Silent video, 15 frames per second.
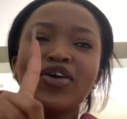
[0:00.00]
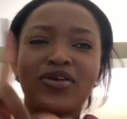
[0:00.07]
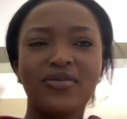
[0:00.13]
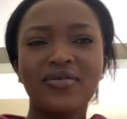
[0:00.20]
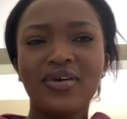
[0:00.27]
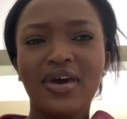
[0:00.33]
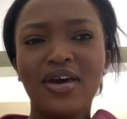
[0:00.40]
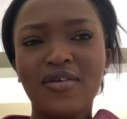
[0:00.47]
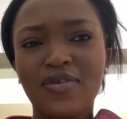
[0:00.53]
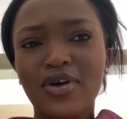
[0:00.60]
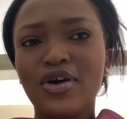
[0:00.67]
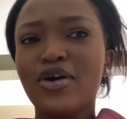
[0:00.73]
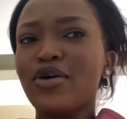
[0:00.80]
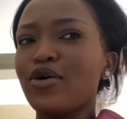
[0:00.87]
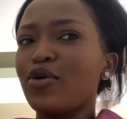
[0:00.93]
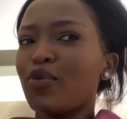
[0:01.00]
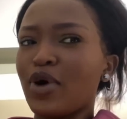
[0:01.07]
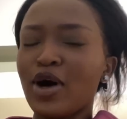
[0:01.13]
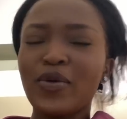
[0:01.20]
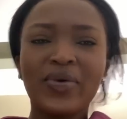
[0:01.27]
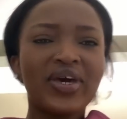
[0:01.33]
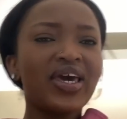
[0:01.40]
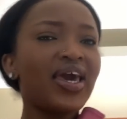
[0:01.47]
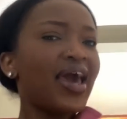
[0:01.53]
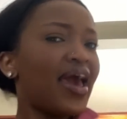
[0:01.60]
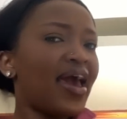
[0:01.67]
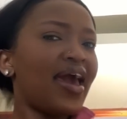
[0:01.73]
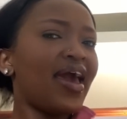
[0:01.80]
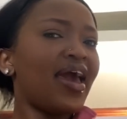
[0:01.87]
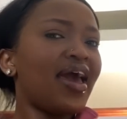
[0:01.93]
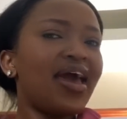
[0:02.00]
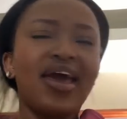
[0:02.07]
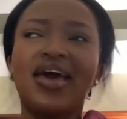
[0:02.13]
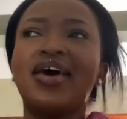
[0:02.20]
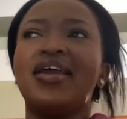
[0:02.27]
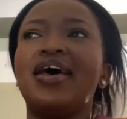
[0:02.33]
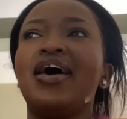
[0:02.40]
You gave her what we had.